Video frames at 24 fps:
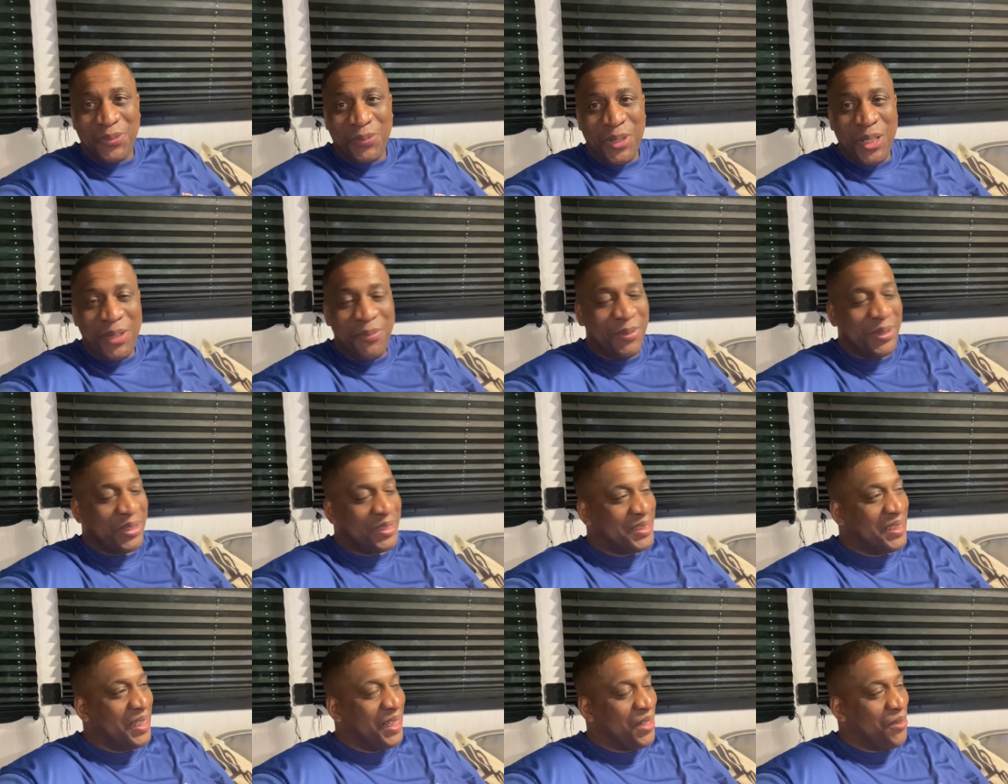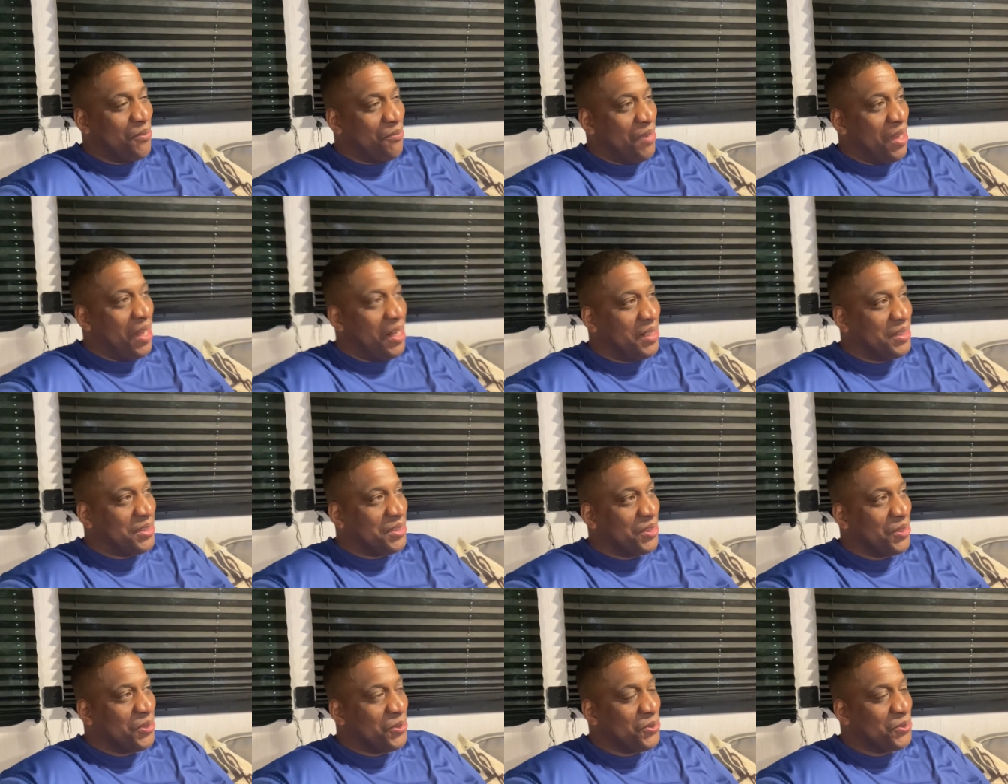were able to take
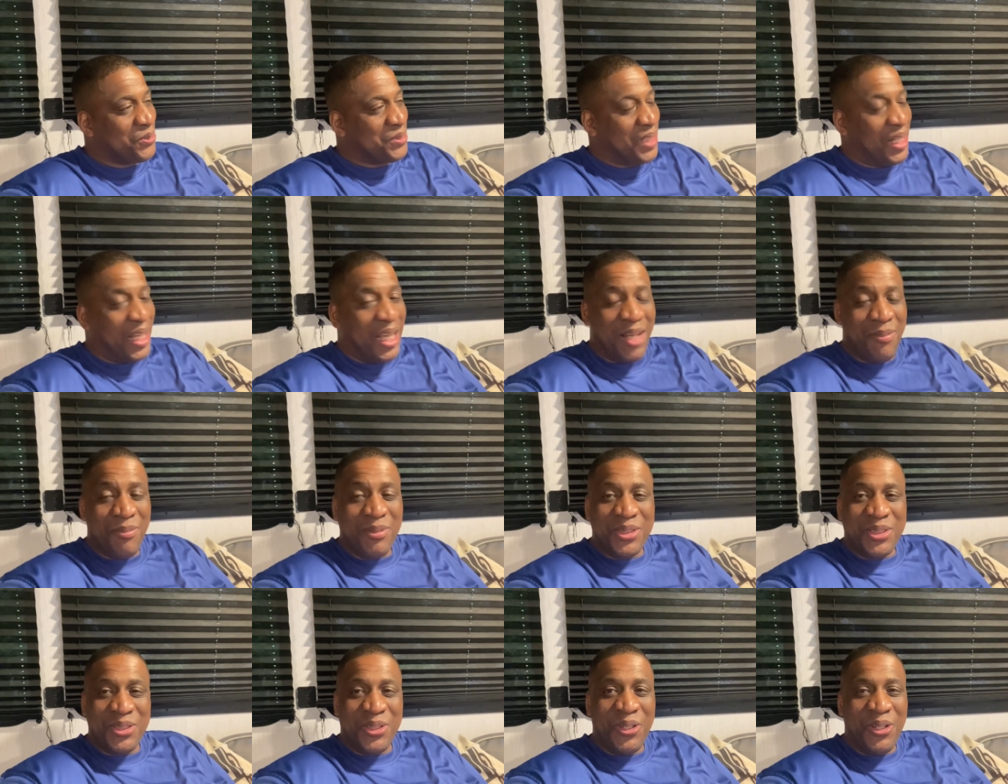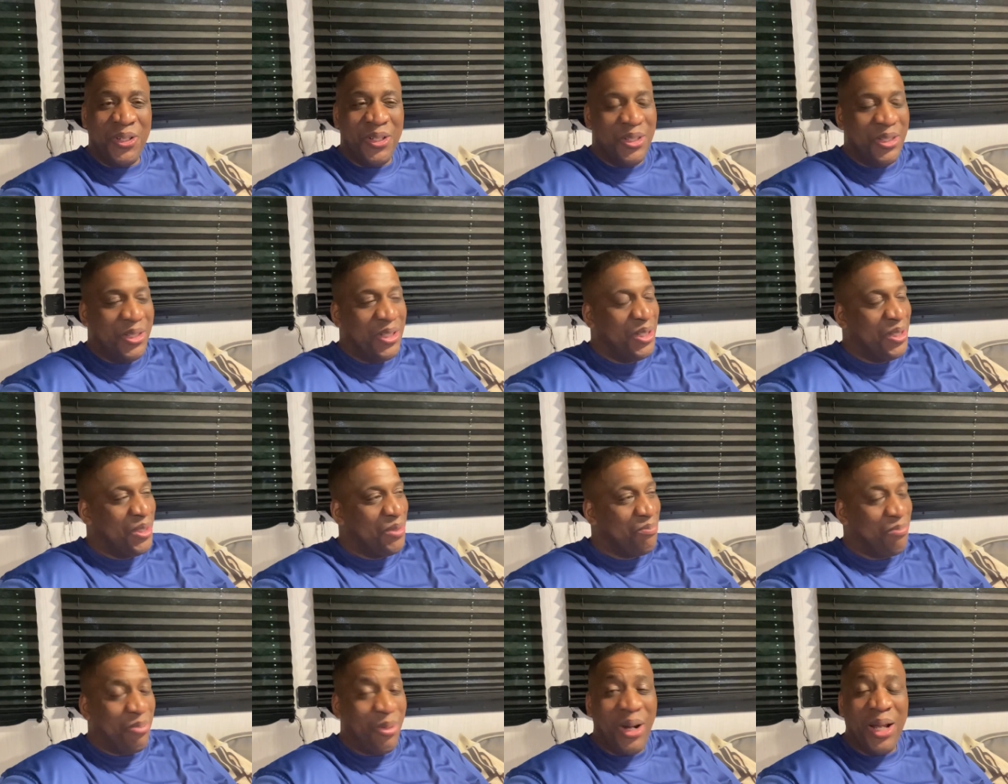advantage of those Amazon
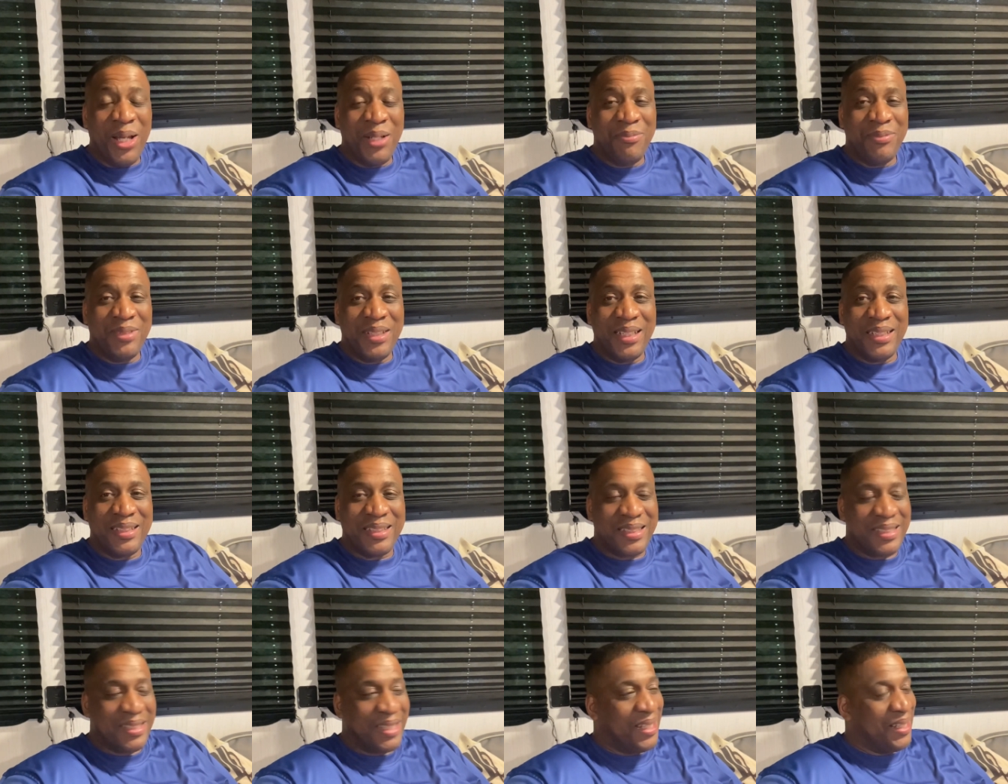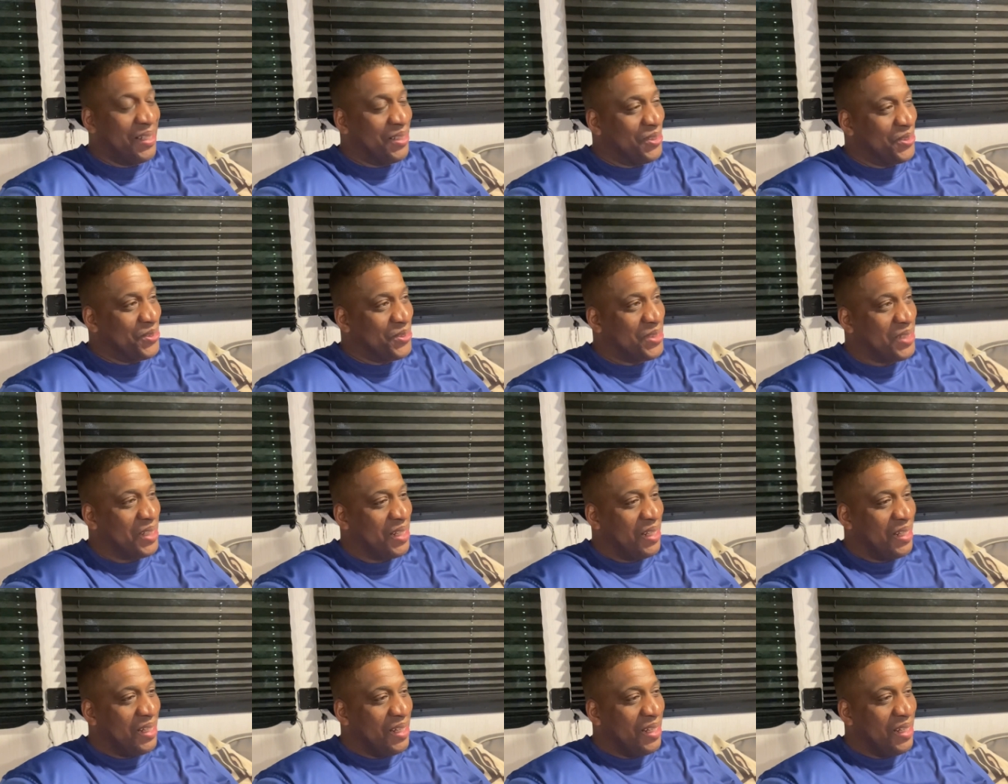Prime Day sales